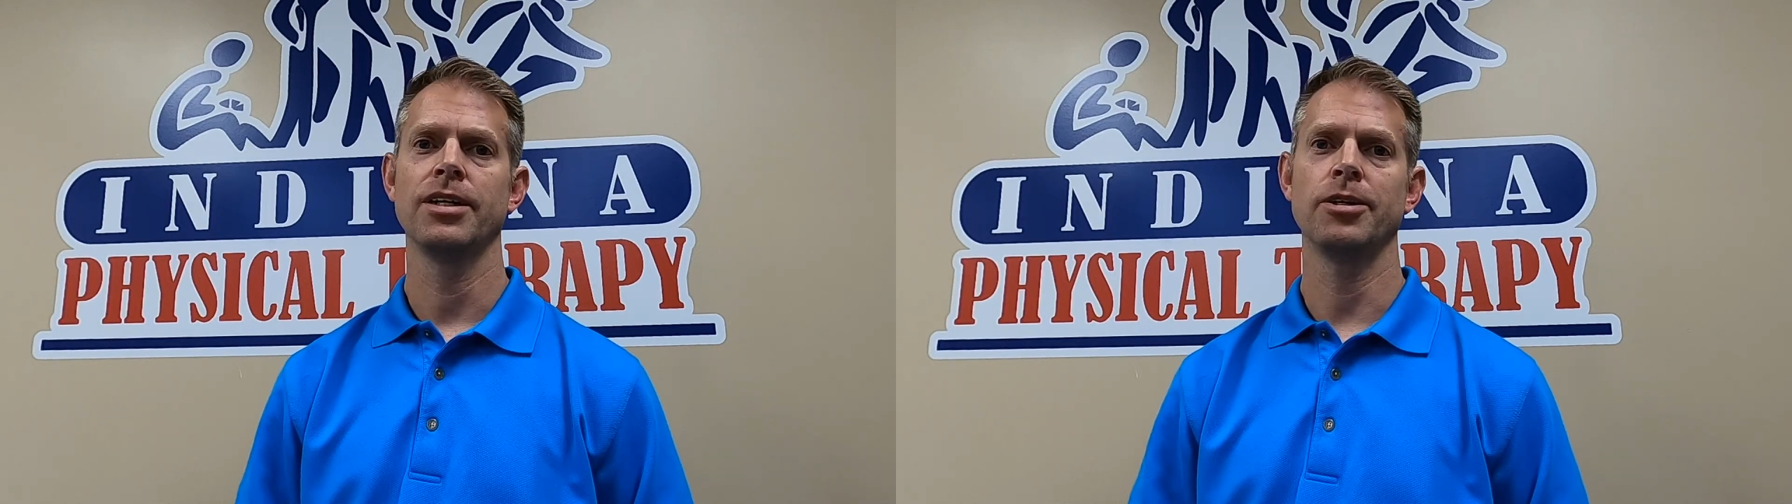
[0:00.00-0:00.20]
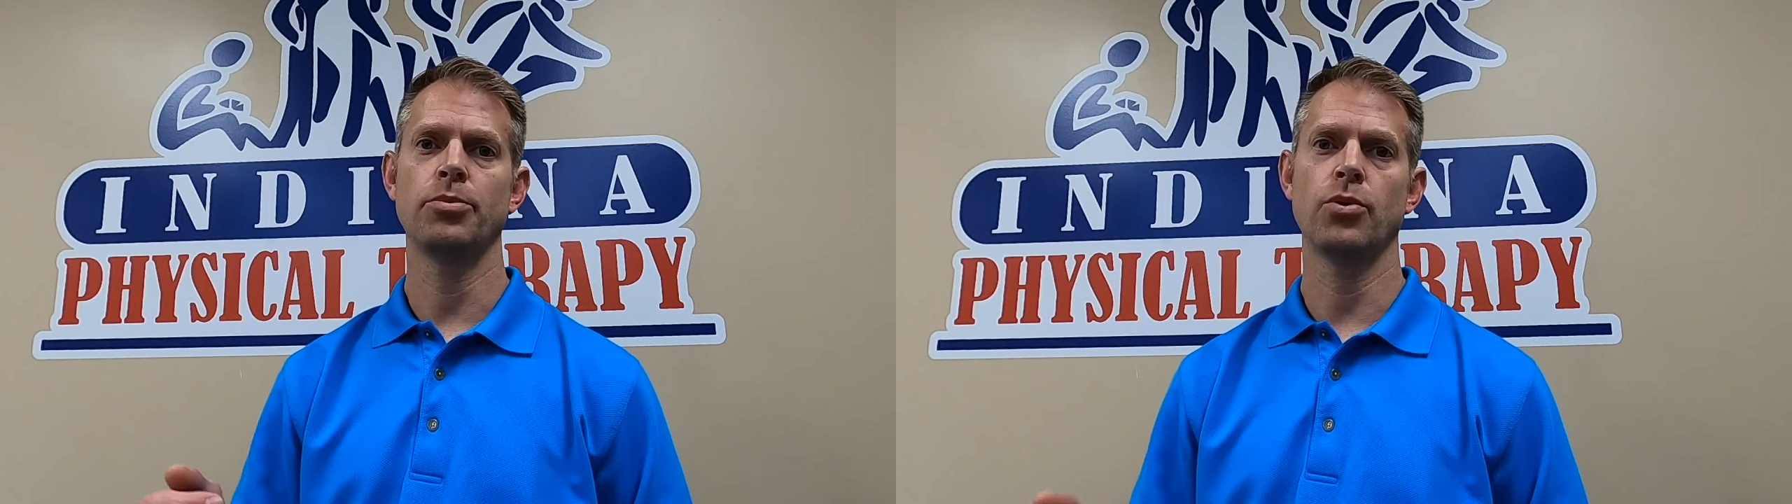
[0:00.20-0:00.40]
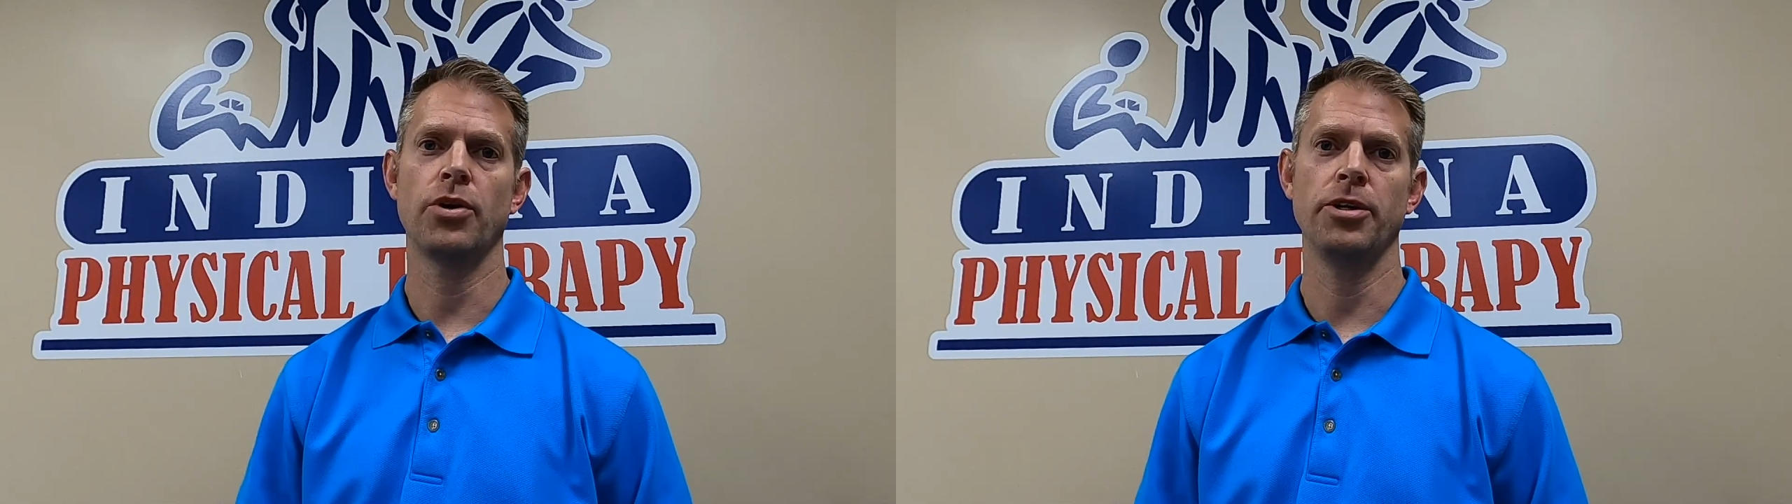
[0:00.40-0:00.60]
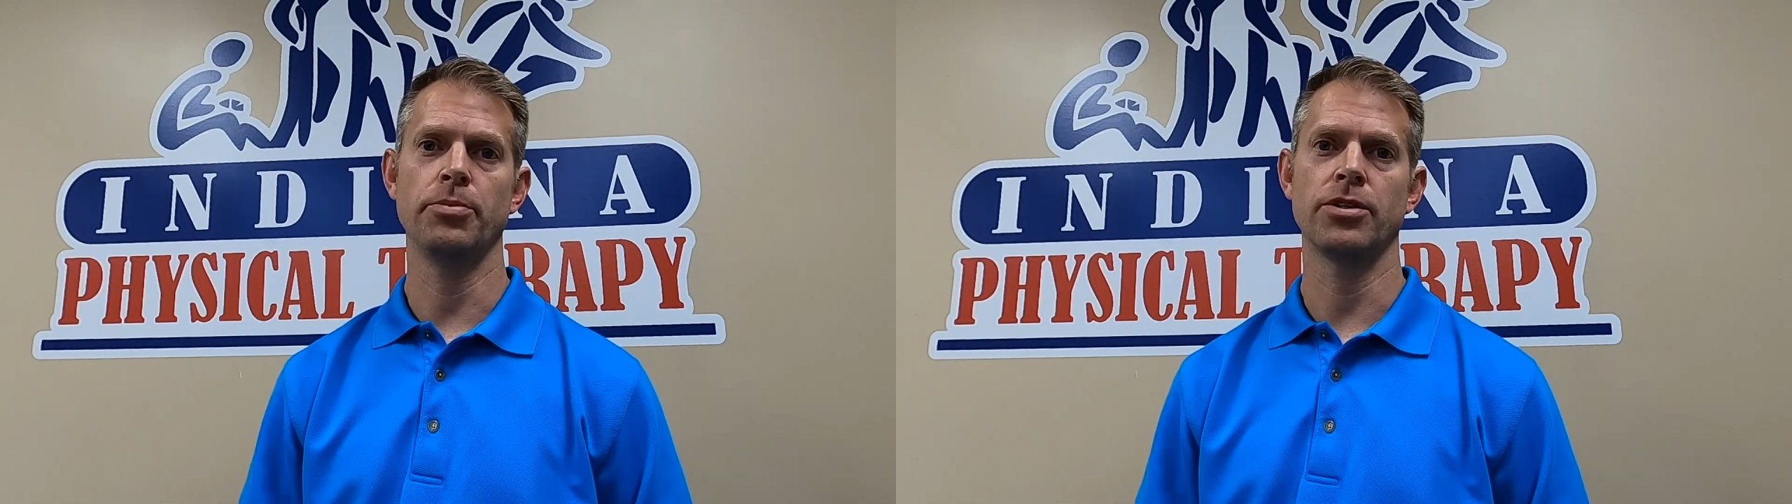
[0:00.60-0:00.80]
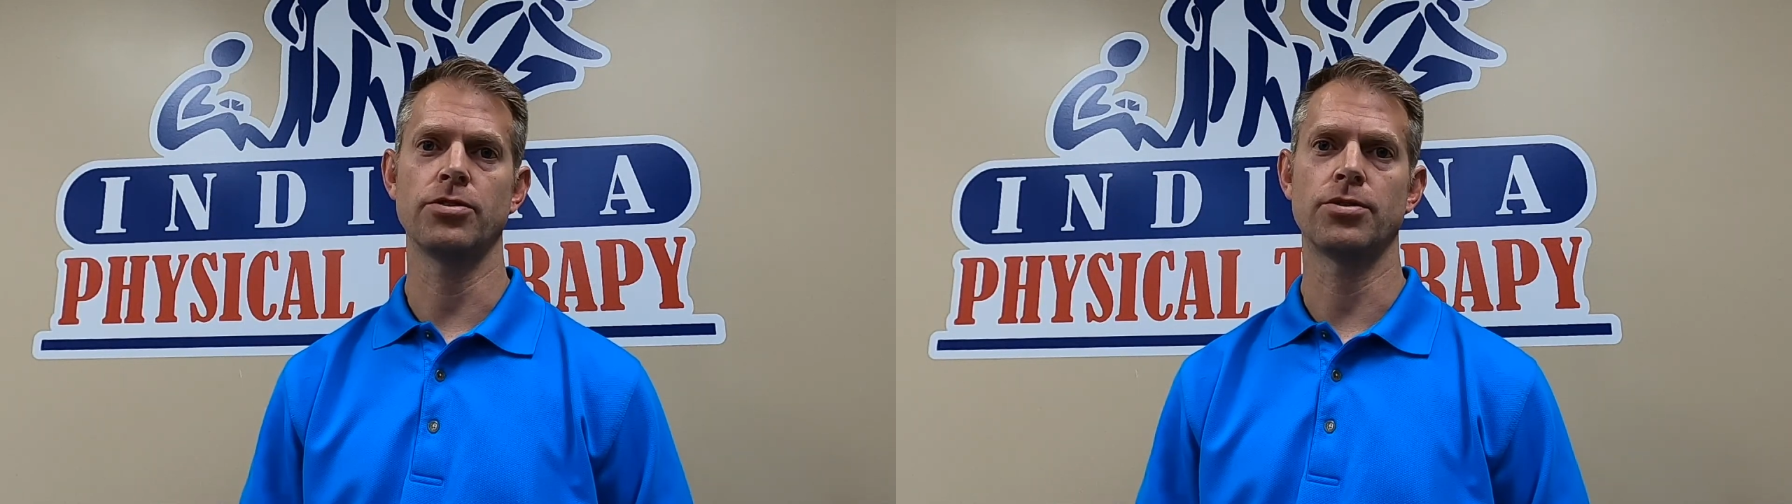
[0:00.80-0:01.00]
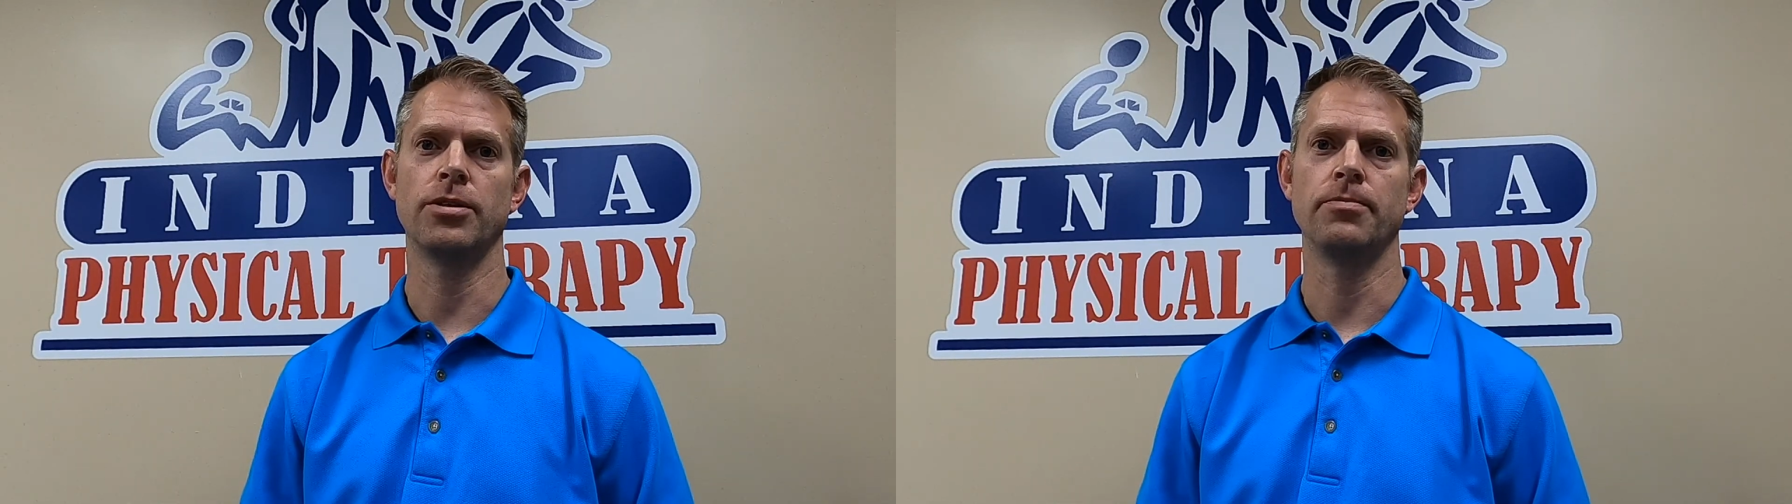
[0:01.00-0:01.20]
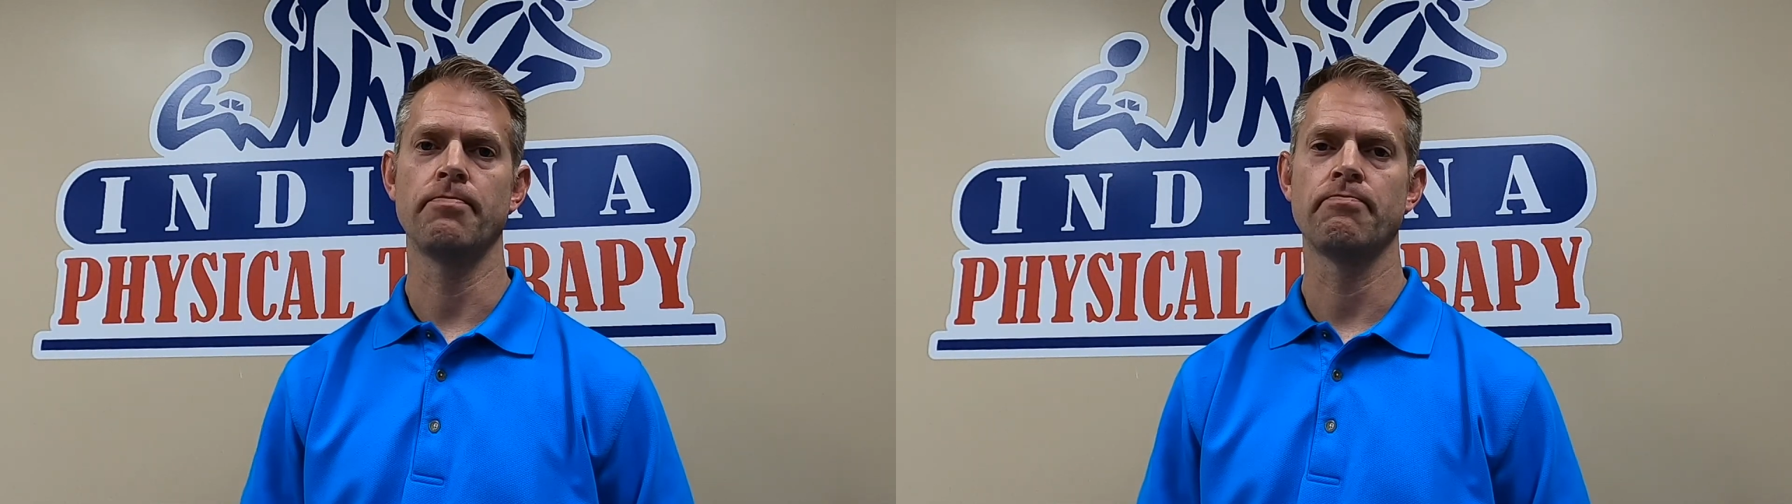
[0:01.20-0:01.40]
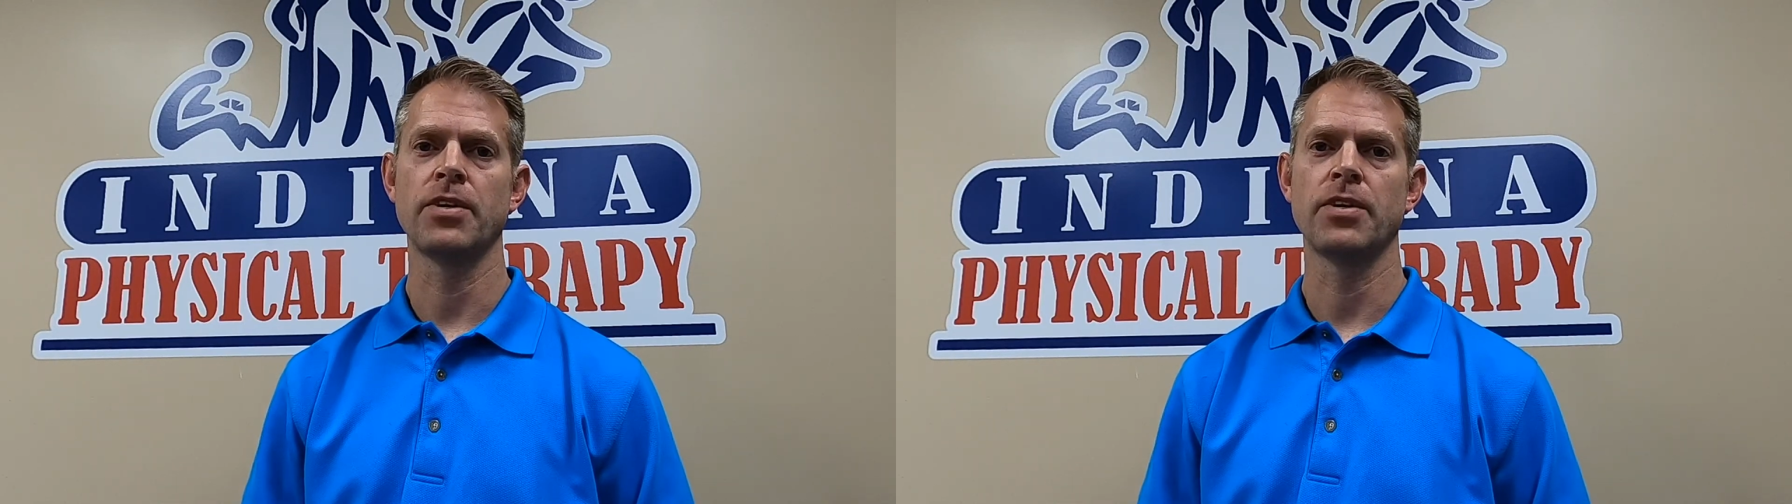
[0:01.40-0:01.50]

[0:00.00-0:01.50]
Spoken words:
and poor hip control.